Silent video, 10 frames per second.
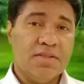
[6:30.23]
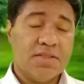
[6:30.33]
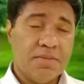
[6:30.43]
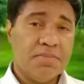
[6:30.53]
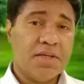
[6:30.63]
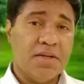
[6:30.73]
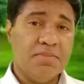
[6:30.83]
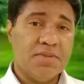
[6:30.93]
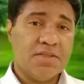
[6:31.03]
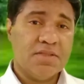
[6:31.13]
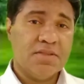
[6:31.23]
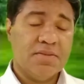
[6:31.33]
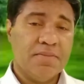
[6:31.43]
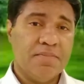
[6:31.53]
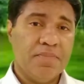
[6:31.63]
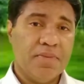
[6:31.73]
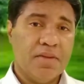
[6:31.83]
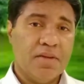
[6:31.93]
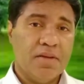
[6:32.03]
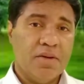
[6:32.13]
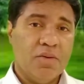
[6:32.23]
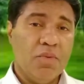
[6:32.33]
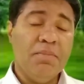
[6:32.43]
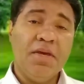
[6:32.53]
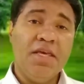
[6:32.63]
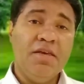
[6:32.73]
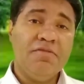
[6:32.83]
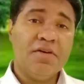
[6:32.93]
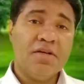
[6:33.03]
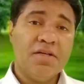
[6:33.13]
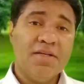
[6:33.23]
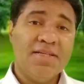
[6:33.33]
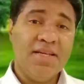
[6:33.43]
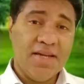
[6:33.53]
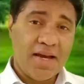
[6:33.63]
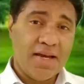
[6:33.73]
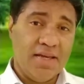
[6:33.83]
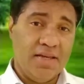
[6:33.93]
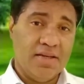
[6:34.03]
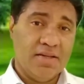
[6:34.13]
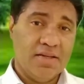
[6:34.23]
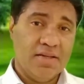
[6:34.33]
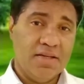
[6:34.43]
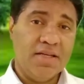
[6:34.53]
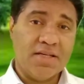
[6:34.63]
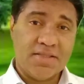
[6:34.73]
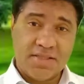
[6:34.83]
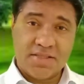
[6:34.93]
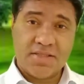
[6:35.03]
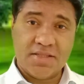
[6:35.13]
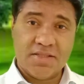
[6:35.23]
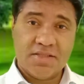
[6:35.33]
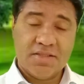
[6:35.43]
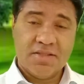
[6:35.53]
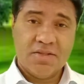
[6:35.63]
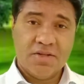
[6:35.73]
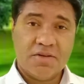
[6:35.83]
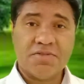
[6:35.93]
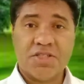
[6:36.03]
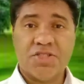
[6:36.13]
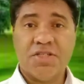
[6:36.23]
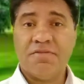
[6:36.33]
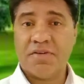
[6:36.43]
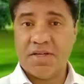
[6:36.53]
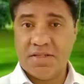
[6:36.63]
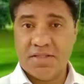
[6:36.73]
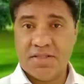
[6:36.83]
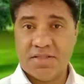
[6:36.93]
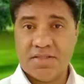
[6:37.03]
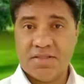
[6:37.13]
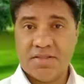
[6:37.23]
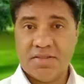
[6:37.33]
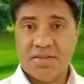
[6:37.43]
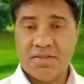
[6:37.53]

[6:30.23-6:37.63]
Sometimes, we may even deny the existence of such difficulties.